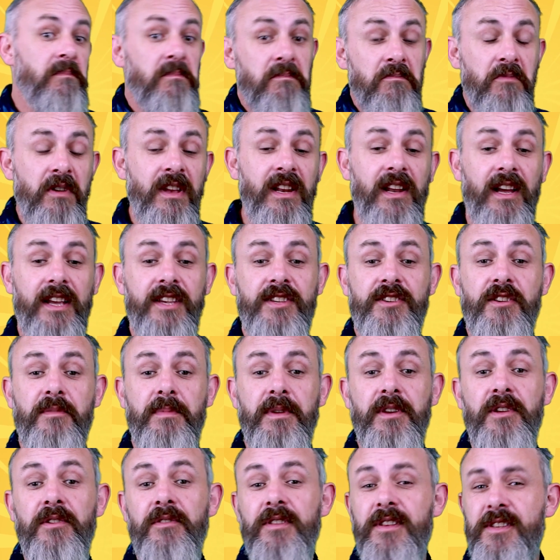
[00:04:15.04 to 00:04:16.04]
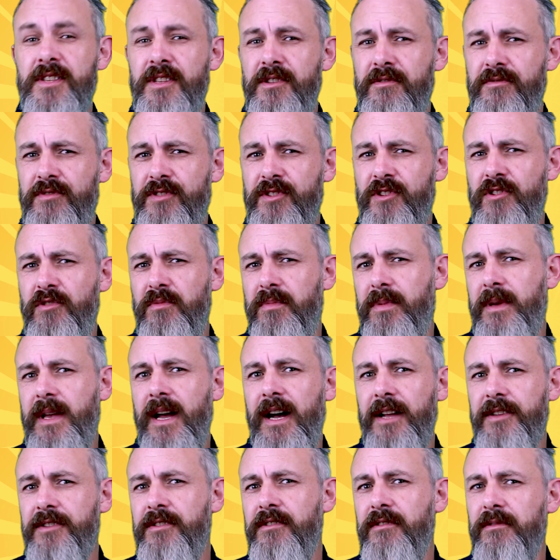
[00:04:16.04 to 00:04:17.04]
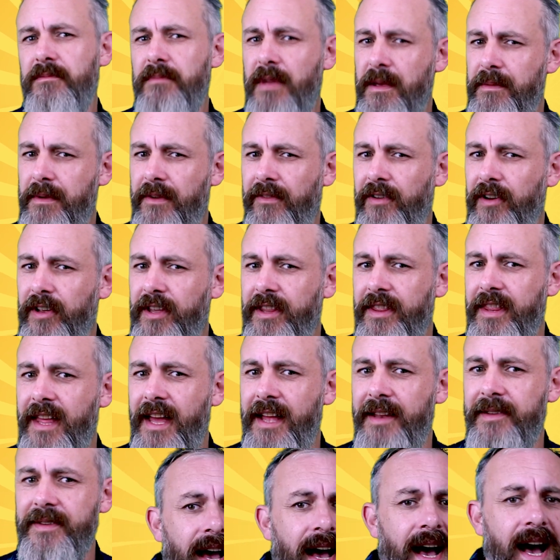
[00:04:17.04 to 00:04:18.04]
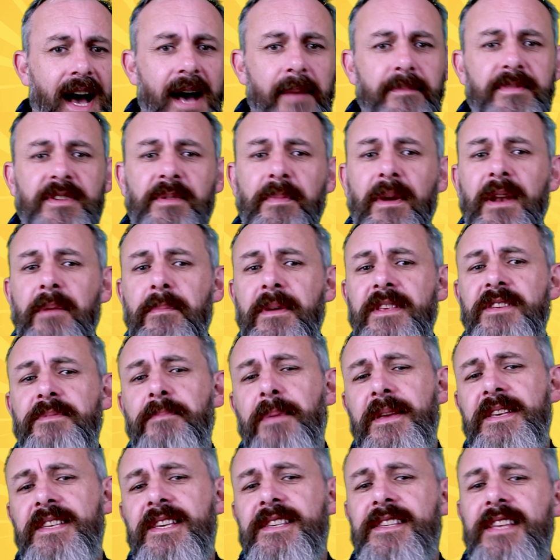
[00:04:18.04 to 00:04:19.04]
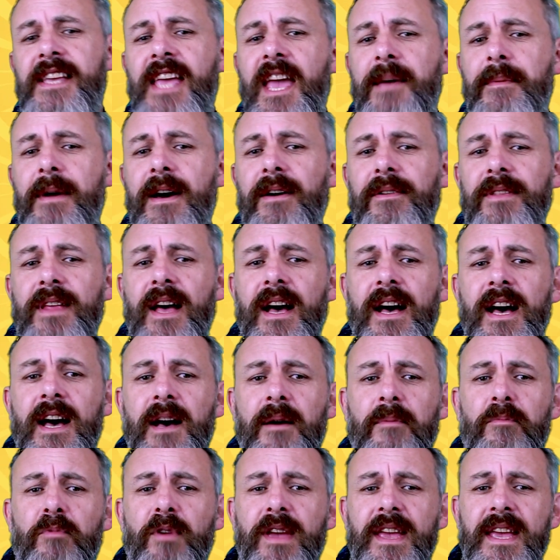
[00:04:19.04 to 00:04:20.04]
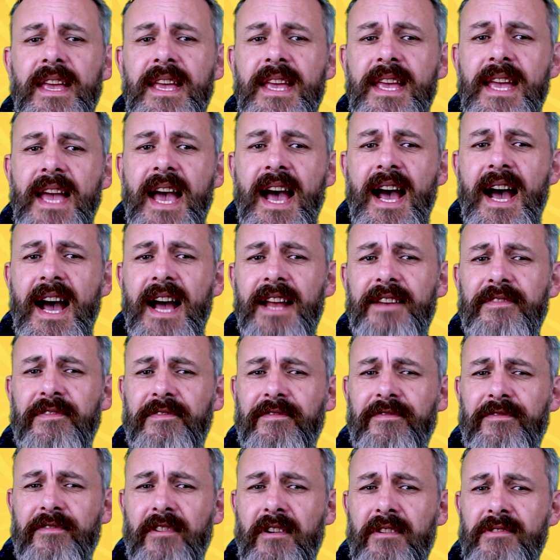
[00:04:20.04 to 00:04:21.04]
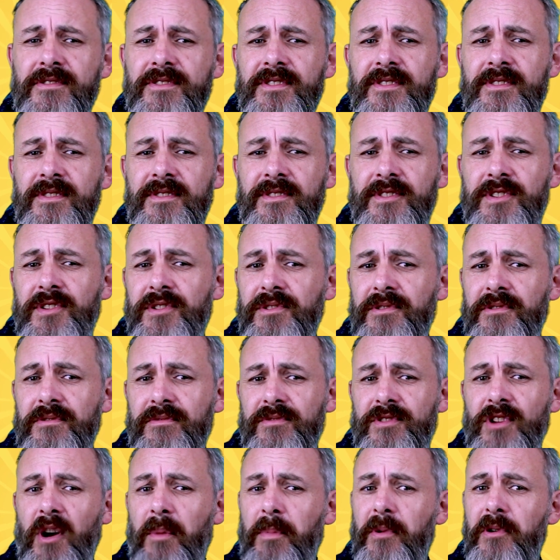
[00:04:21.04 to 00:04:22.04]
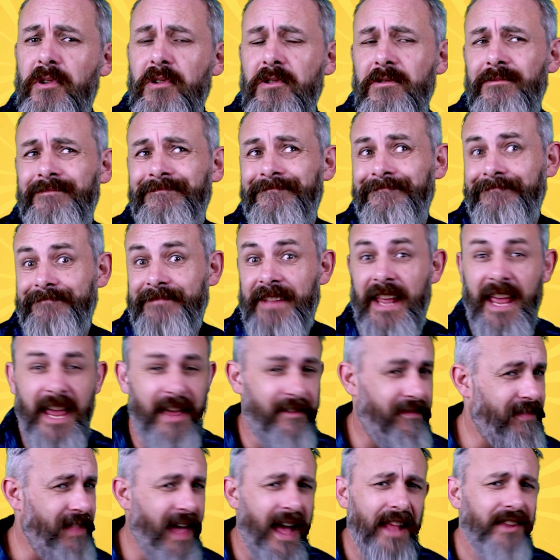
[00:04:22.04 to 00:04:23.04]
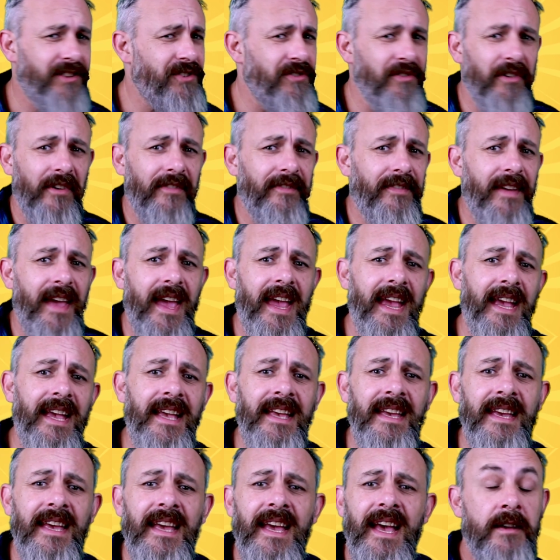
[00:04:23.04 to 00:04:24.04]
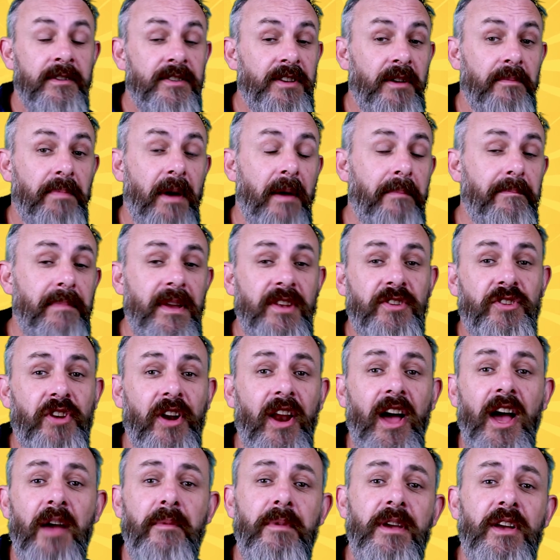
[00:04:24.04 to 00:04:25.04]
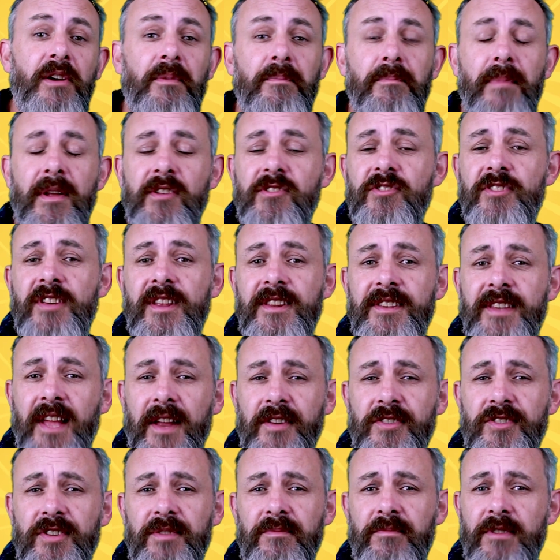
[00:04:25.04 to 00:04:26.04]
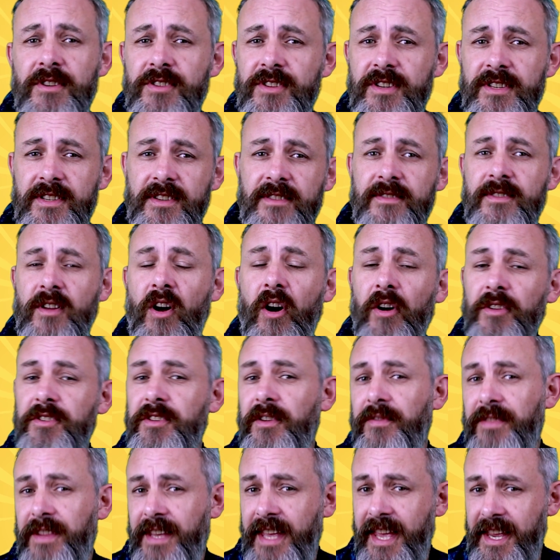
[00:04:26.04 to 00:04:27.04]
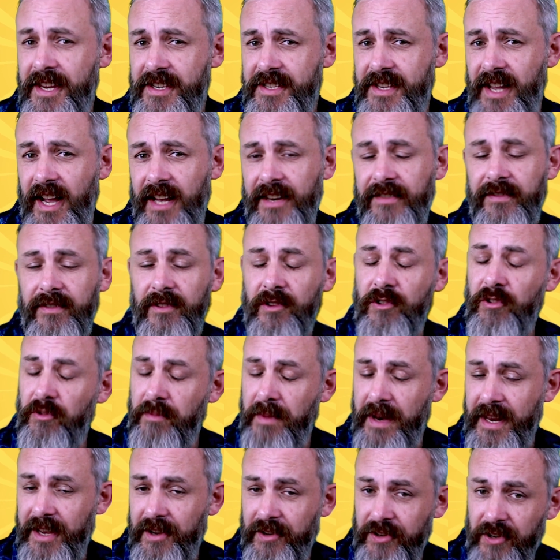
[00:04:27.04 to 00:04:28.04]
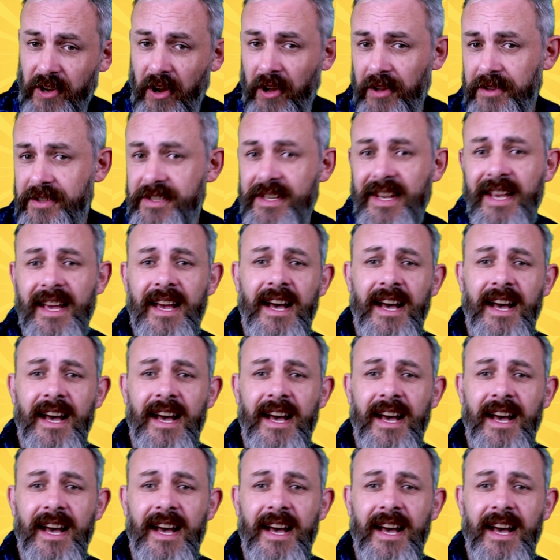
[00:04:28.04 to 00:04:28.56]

We like Scooby-Doo. There's a new Scoob cartoon. Maybe have a look at that. Some other bits and pieces that came out. We had Frozen 2 Double, if that's your thing. So about mid-July we got Munchkin Dungeon, which is hot off the Kickstarter from Cool Mini or Not.